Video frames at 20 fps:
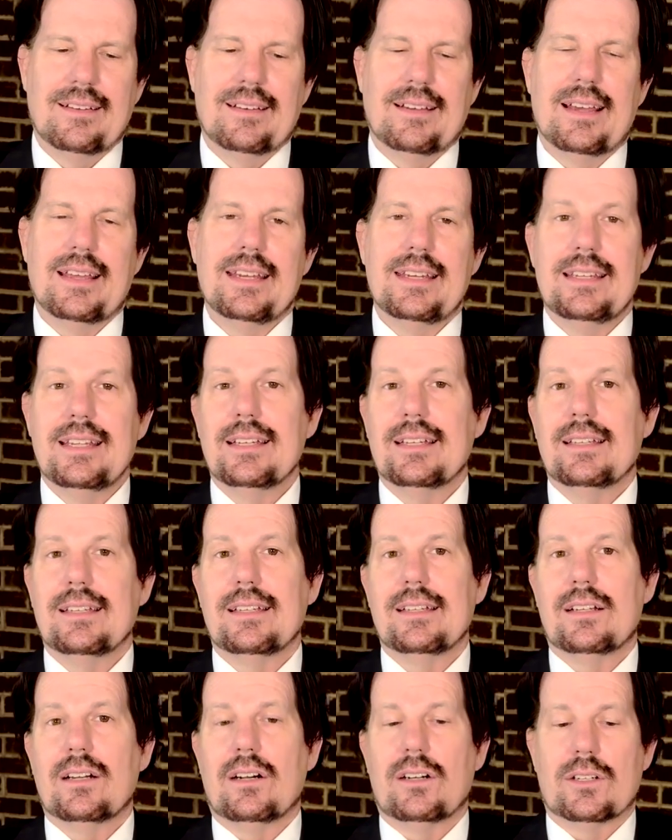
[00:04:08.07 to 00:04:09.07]
And he did.
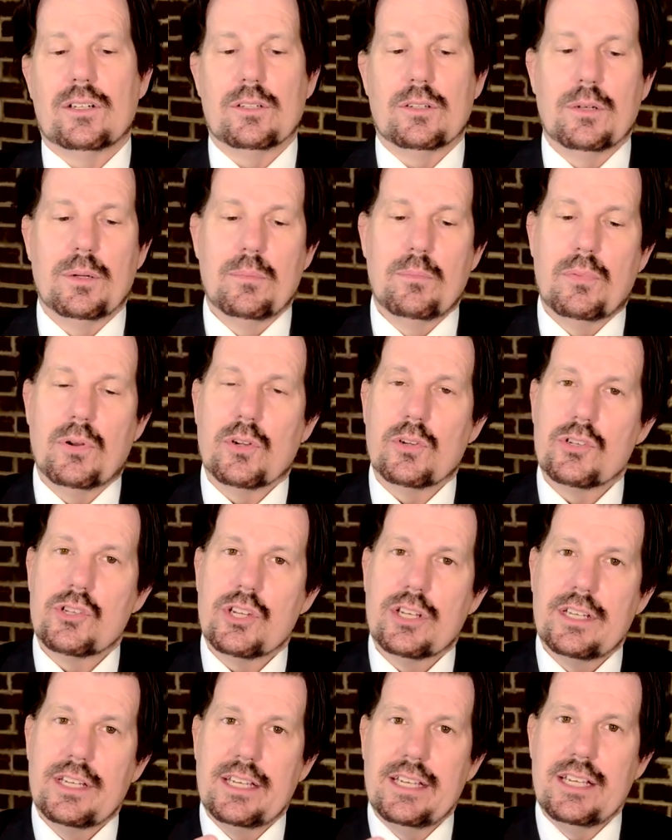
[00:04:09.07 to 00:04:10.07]
He conquered
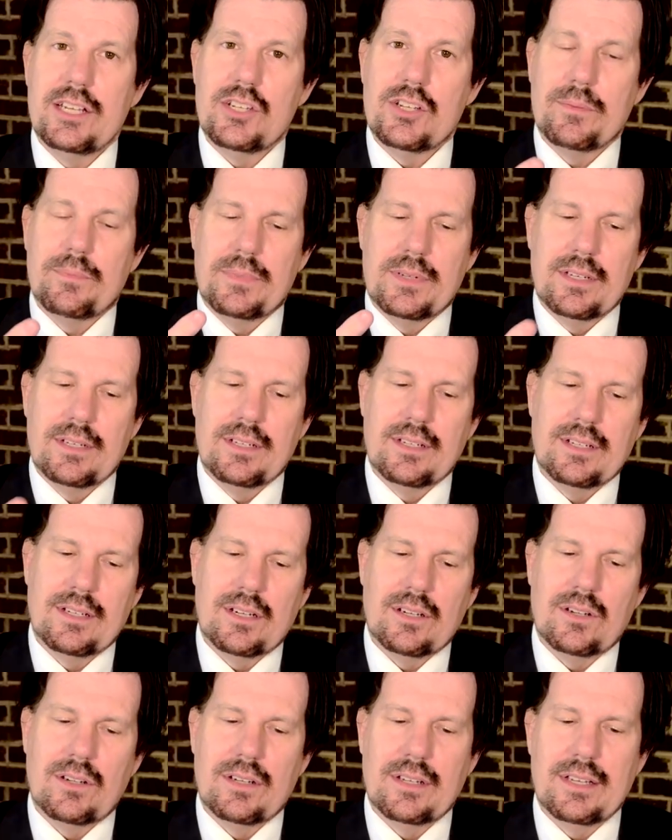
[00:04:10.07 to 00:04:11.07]
Persia, Egypt,
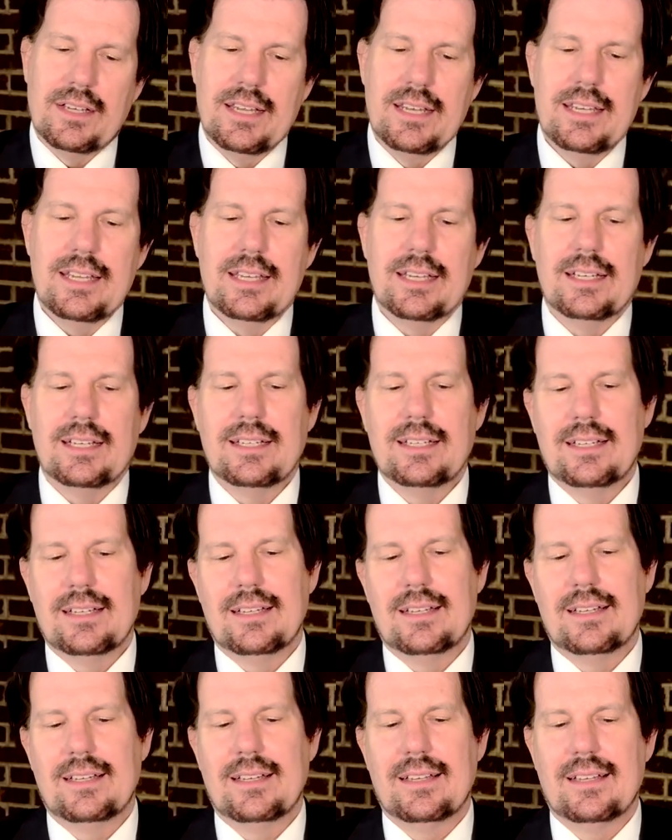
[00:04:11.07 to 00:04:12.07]
India.
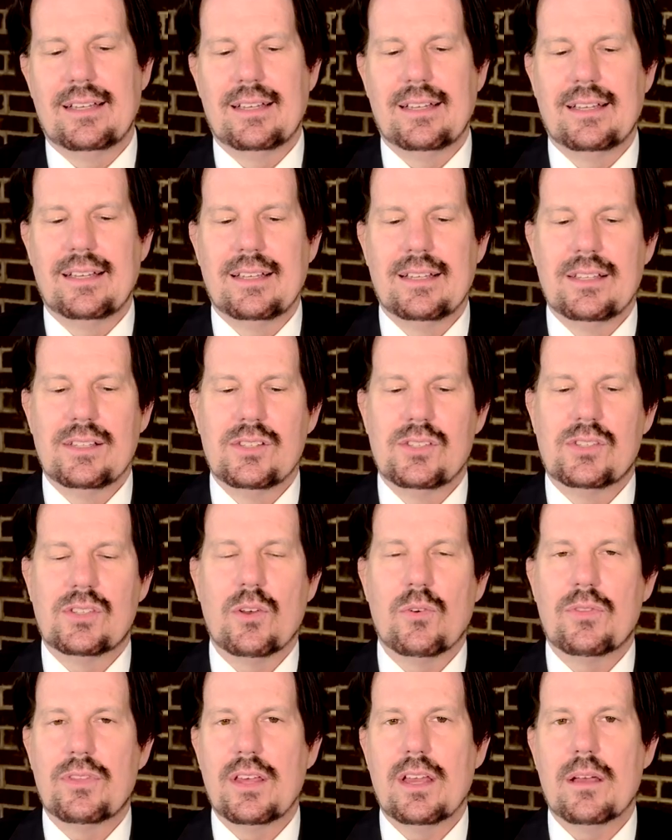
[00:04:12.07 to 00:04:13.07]

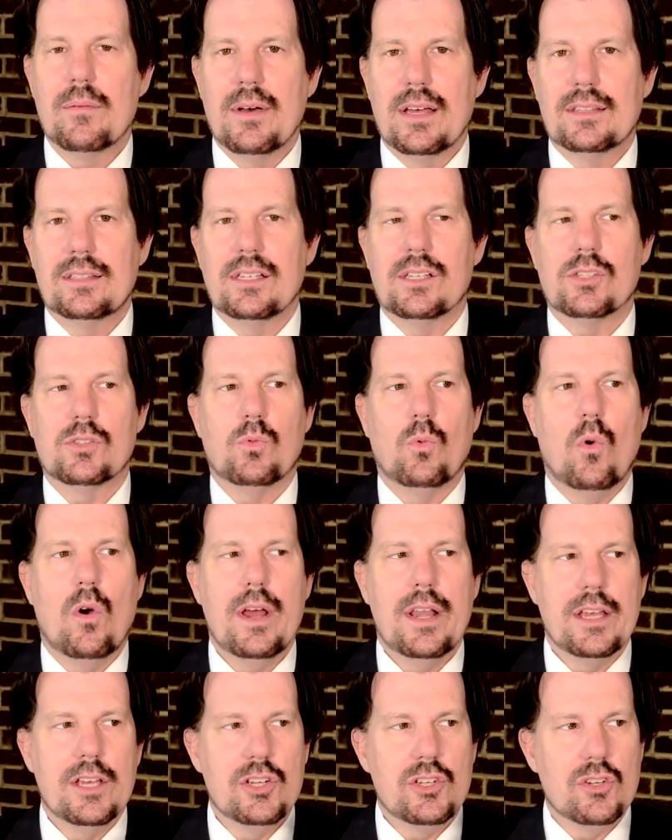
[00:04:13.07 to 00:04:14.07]
So think about this.
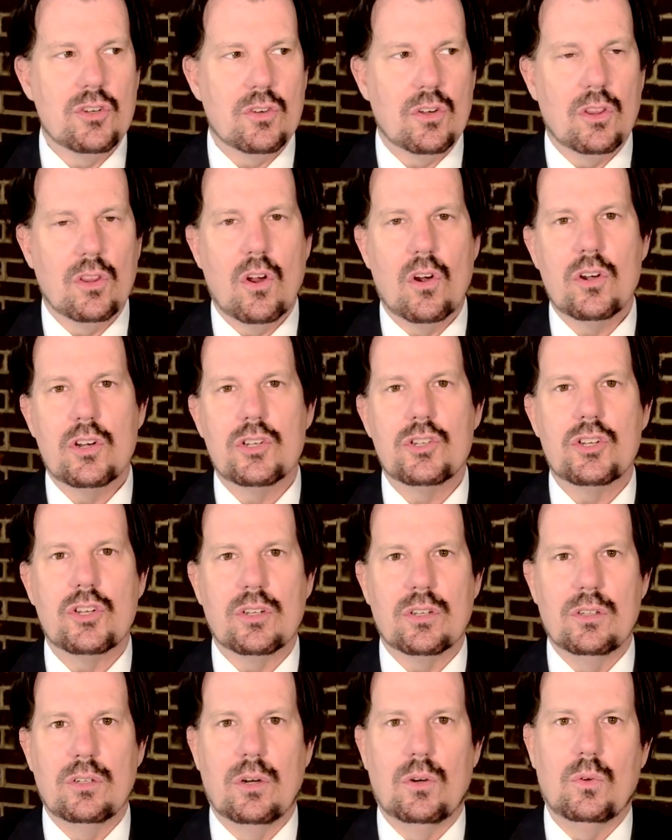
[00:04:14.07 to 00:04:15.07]
What is your large
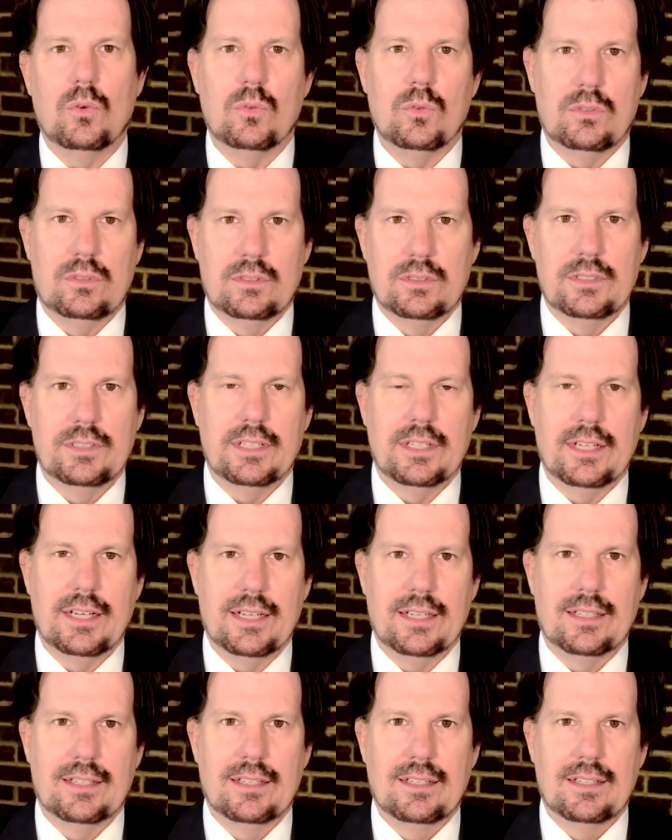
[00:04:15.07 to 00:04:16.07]
goal today?
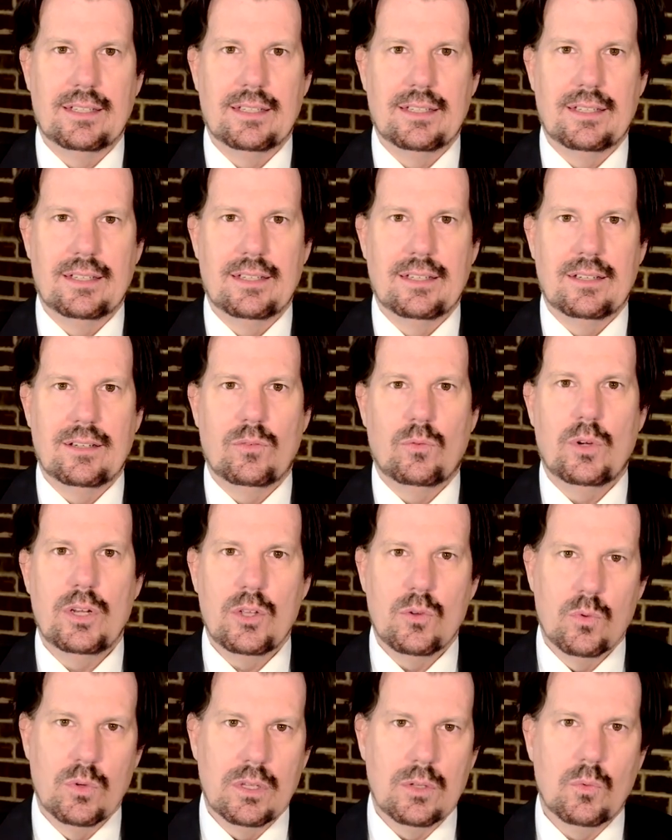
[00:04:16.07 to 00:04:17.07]
What do
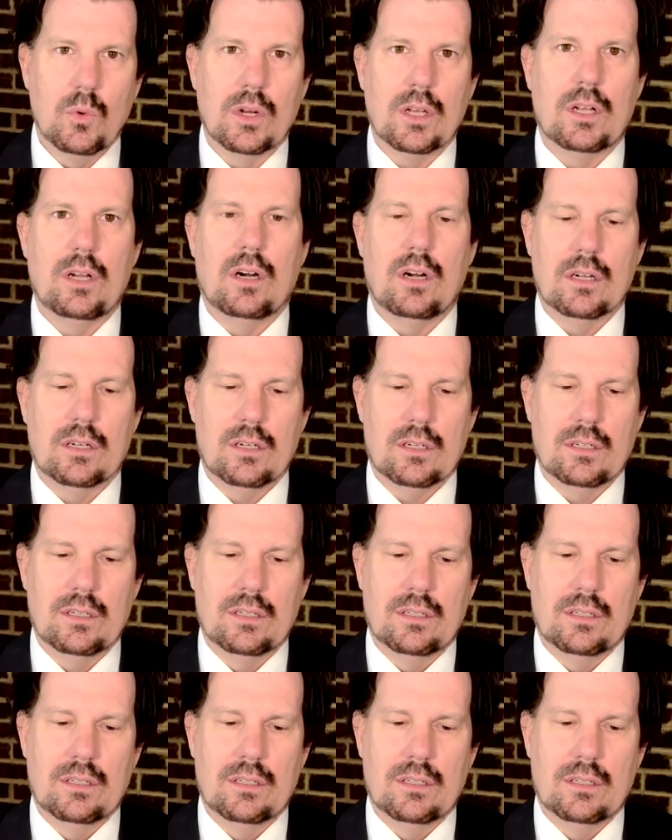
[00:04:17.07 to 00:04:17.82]
you really want to conquer?